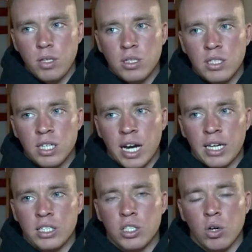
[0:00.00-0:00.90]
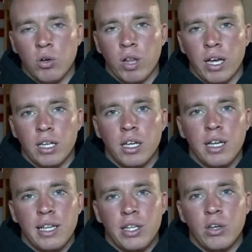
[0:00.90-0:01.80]
to kind of show like
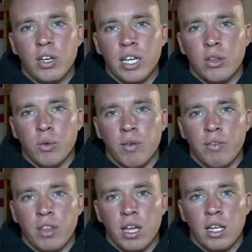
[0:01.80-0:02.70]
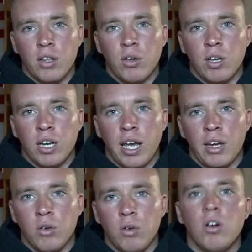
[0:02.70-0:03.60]
that you can get through everything. You can
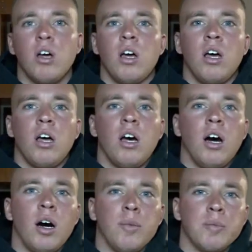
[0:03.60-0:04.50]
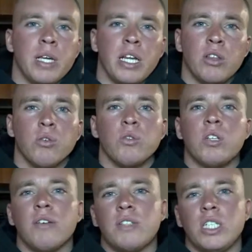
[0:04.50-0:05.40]
handle getting through
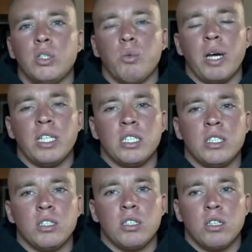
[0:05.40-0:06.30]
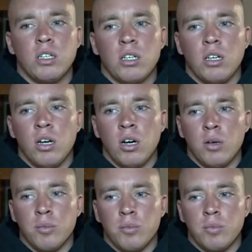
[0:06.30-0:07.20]
tough situations,
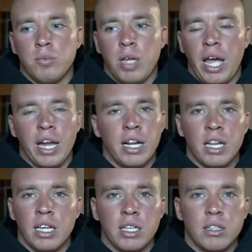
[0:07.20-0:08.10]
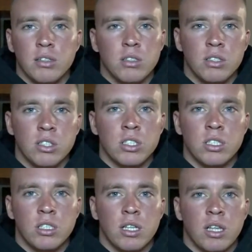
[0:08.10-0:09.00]
handling
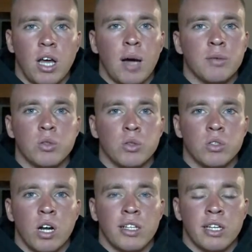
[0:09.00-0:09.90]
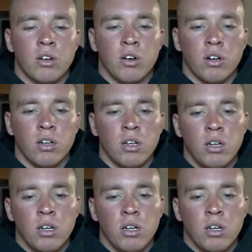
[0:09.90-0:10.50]
just the obstacles are not that hard.